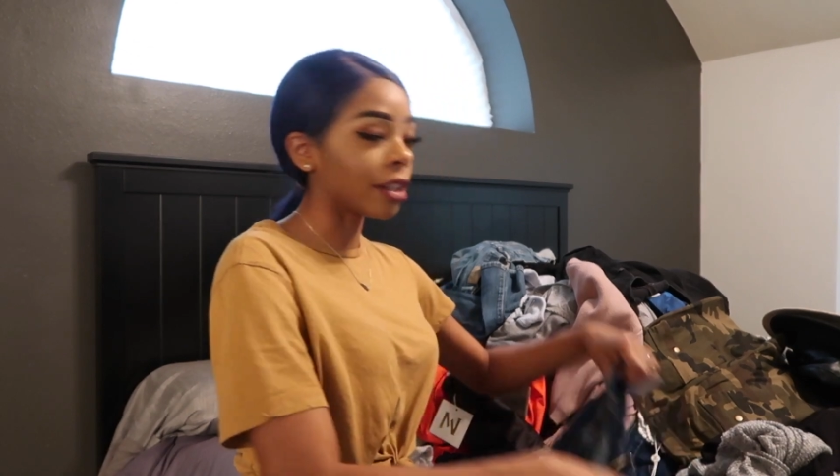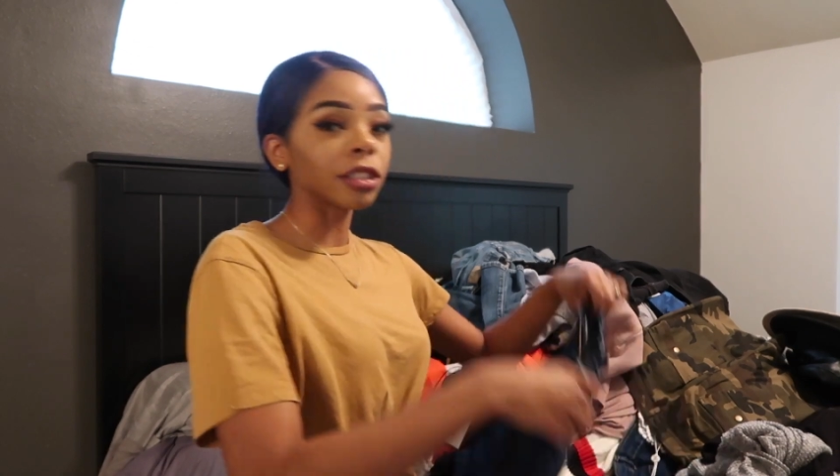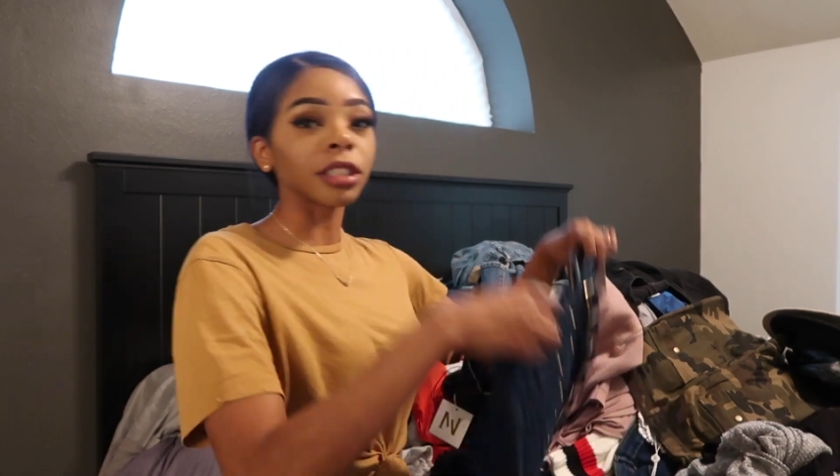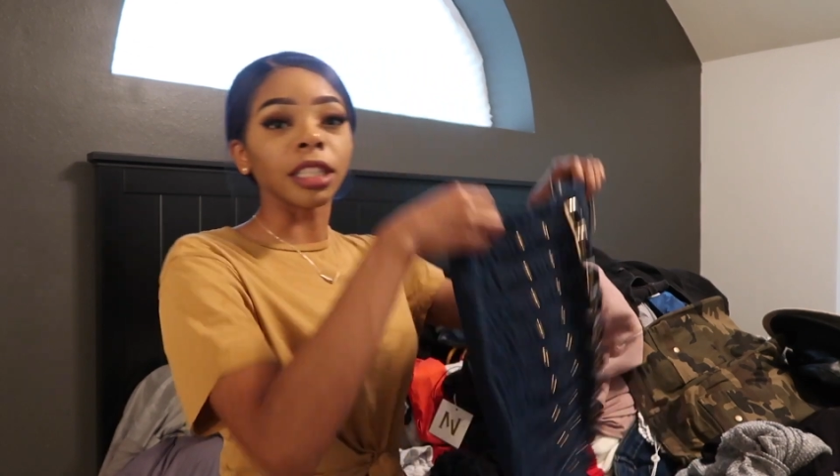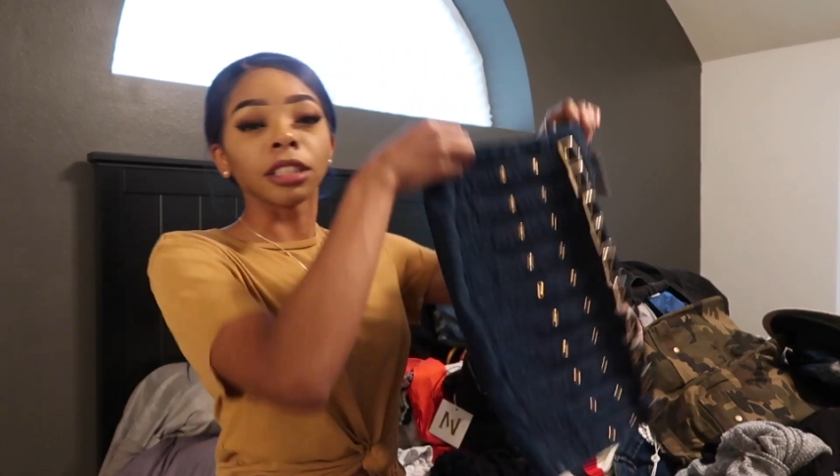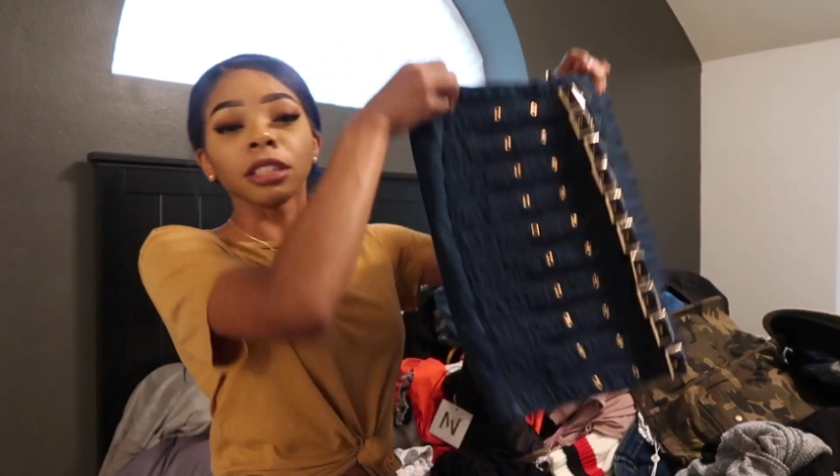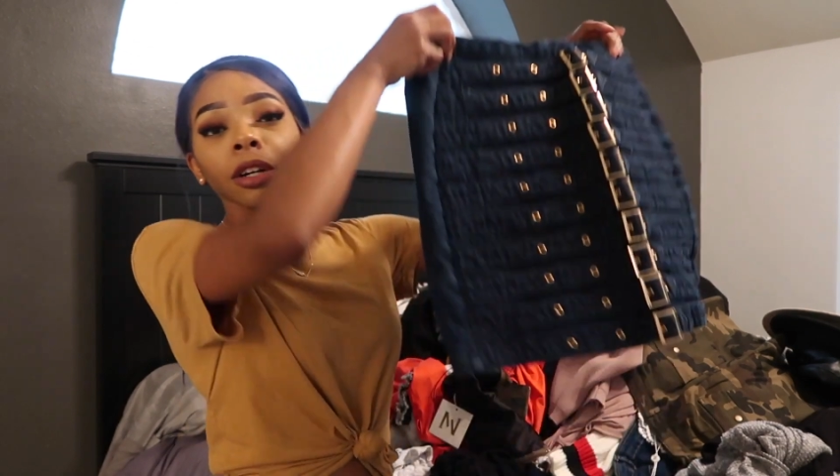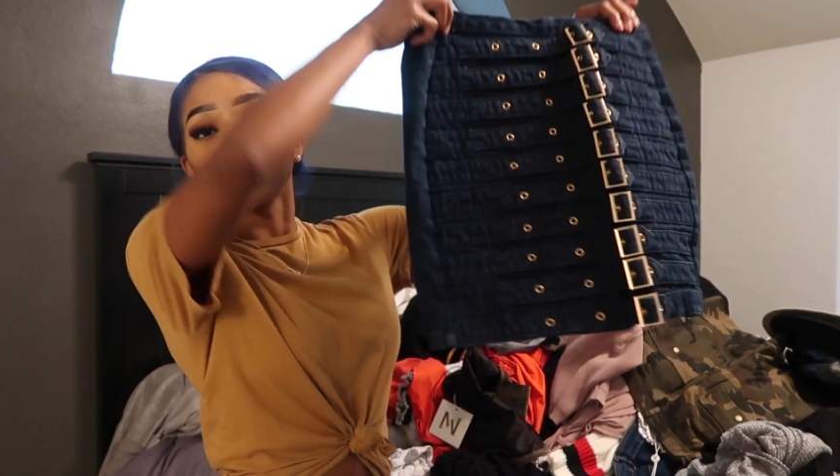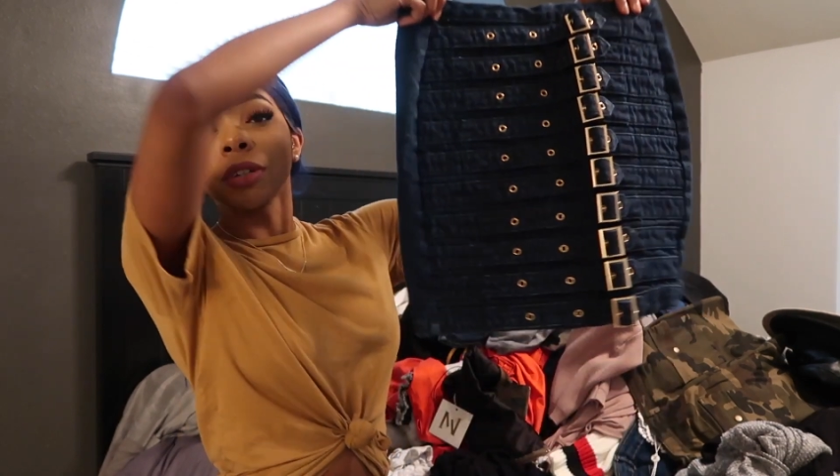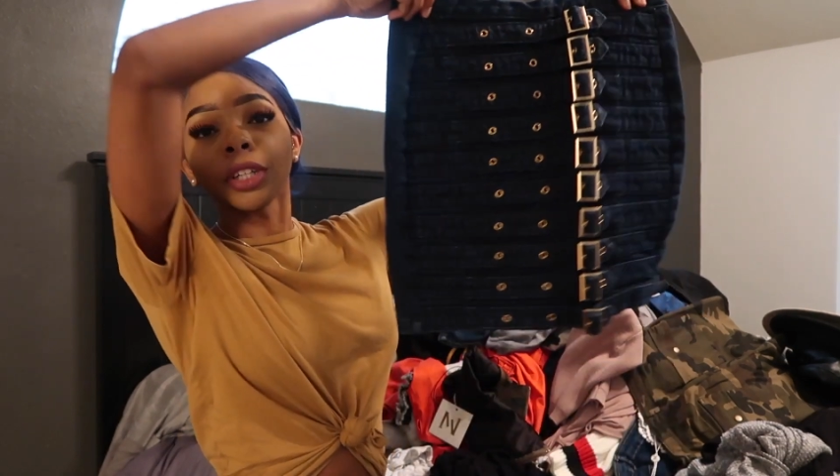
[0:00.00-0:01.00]
it's
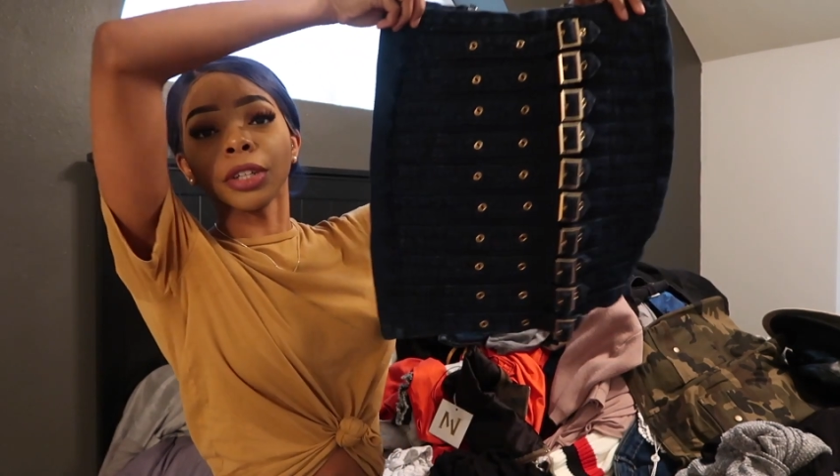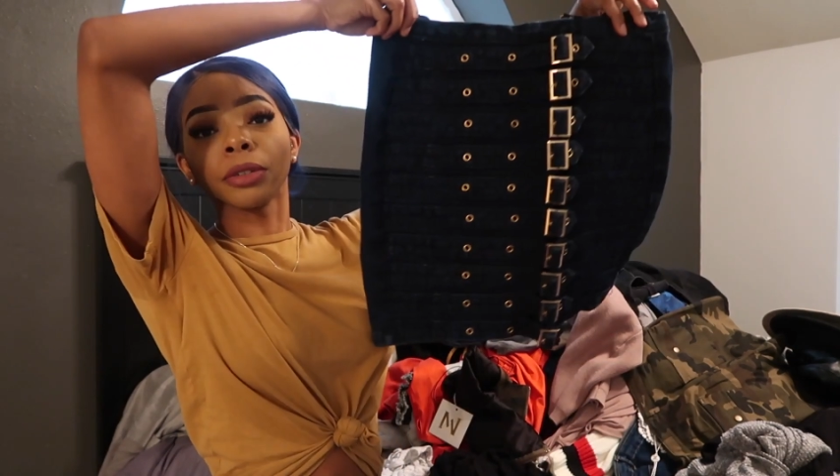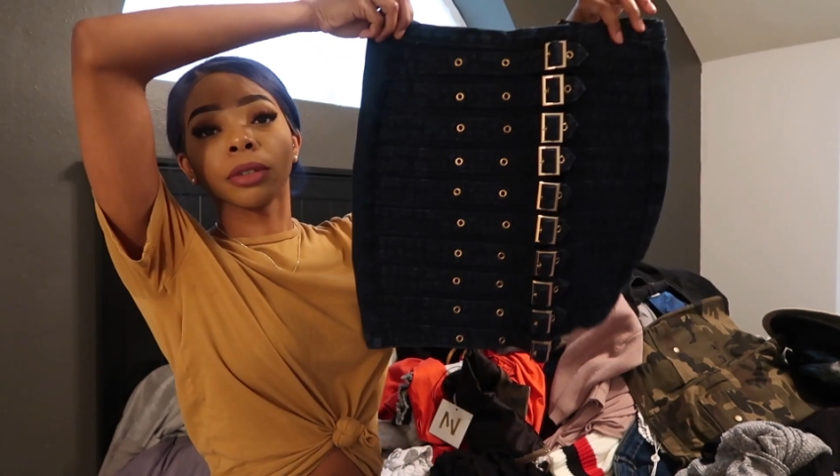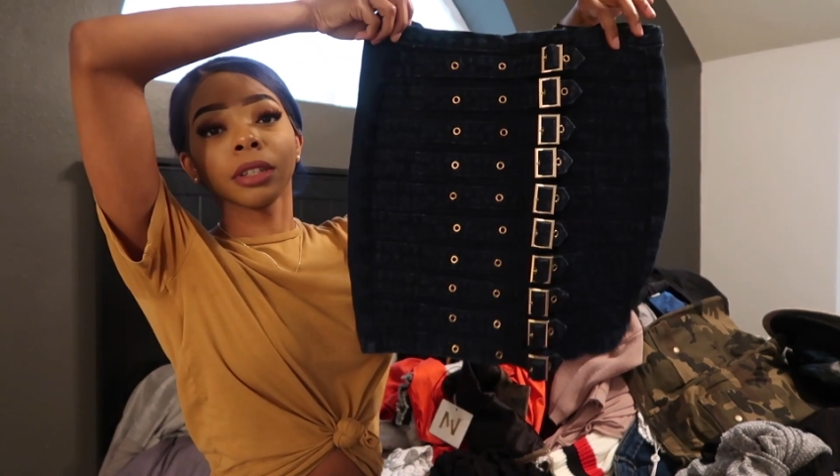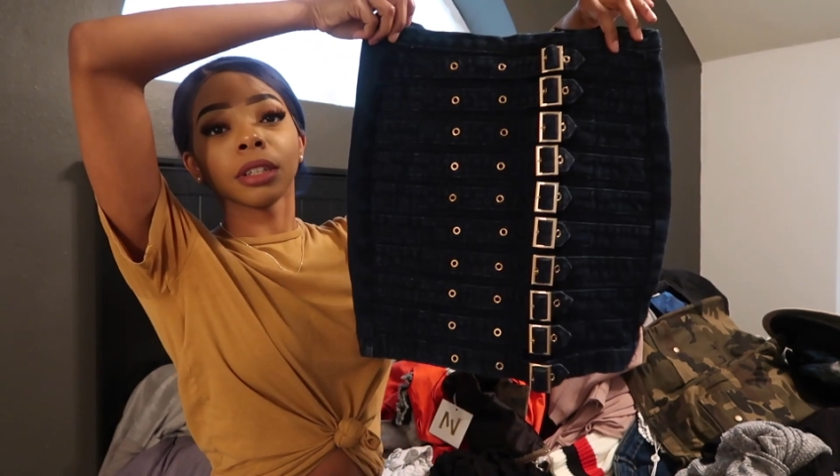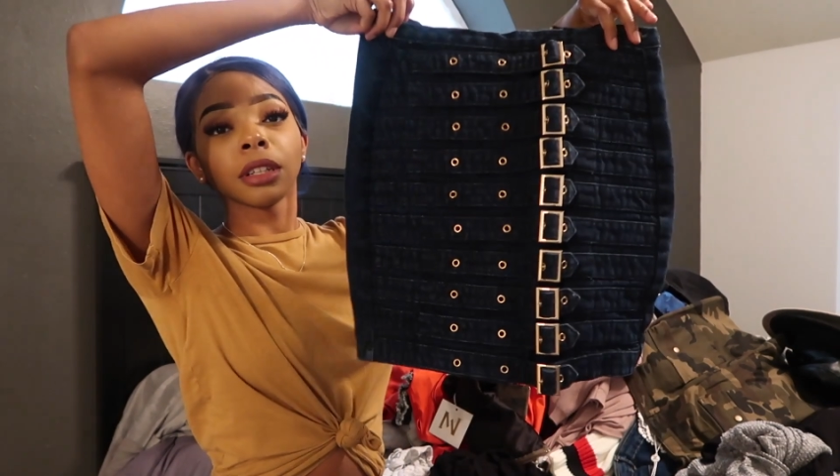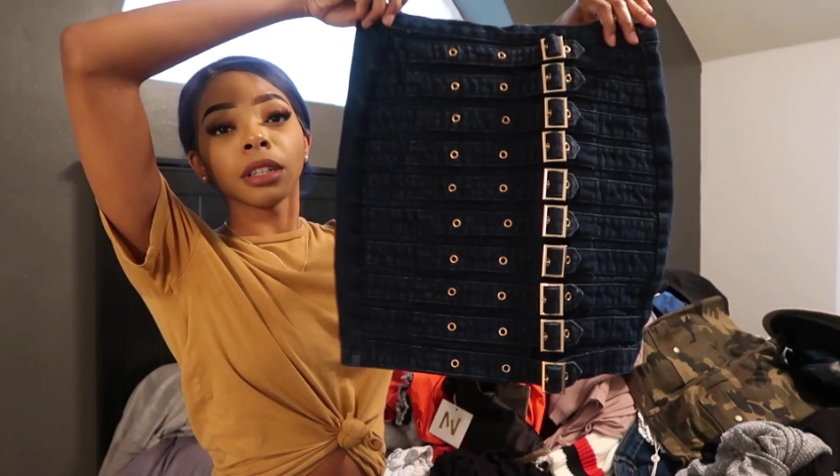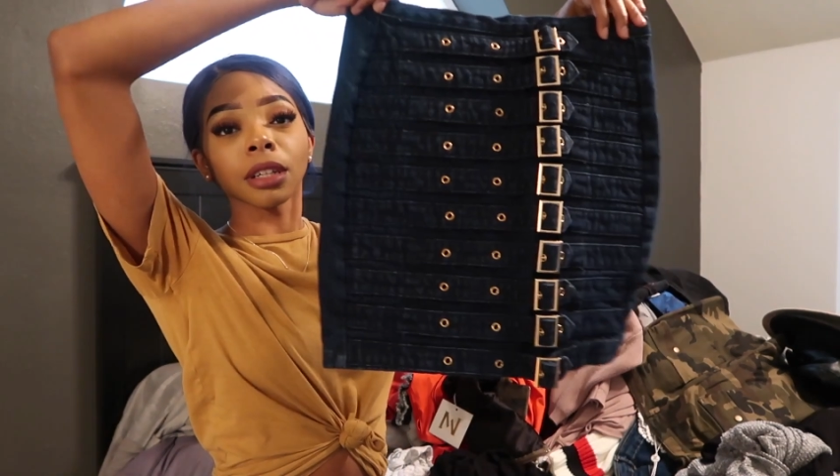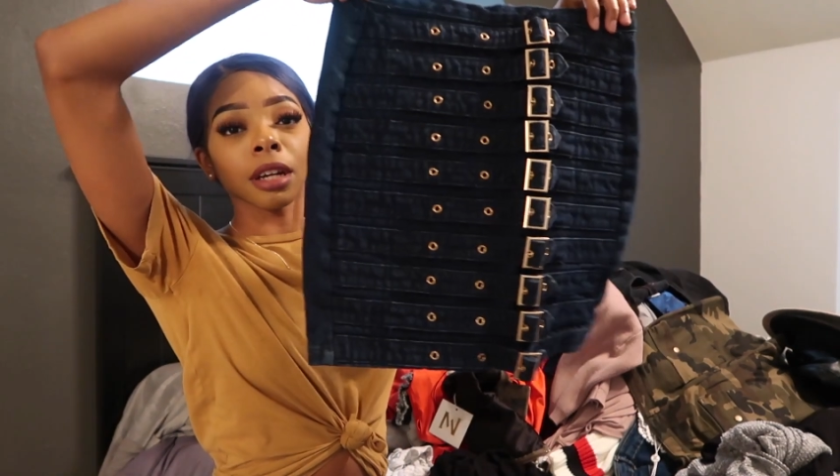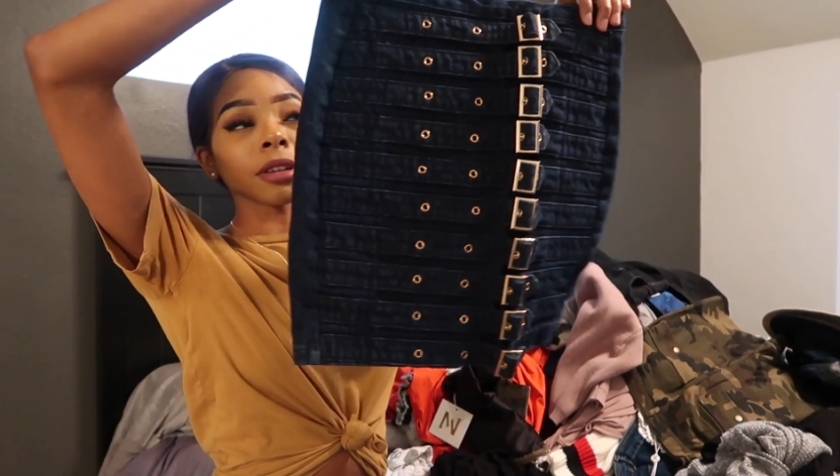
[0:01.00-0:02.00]
so cute.
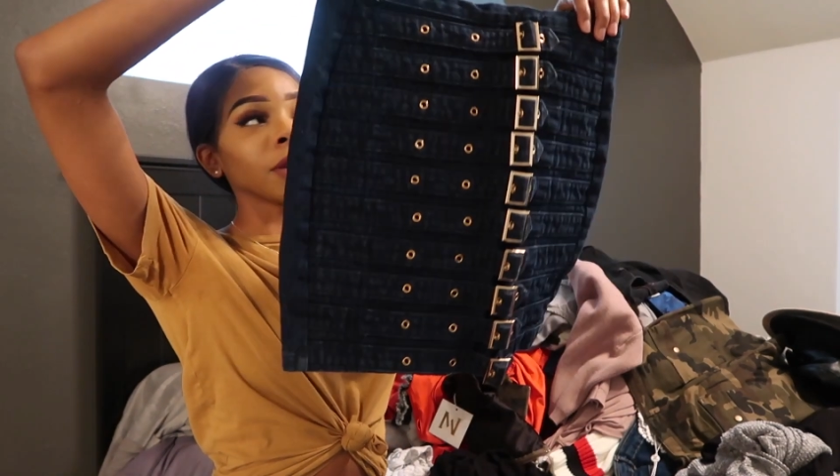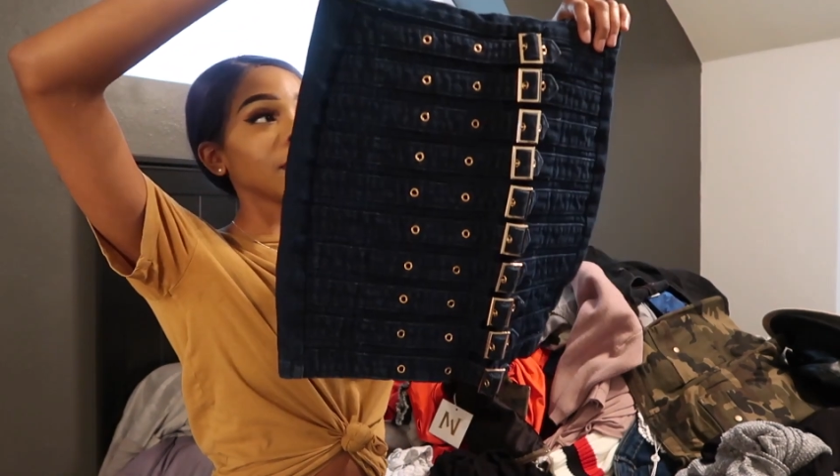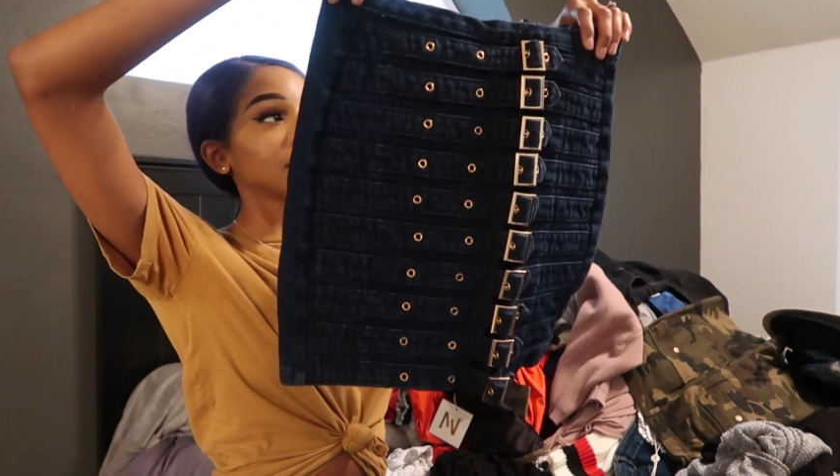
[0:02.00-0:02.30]
Look how cute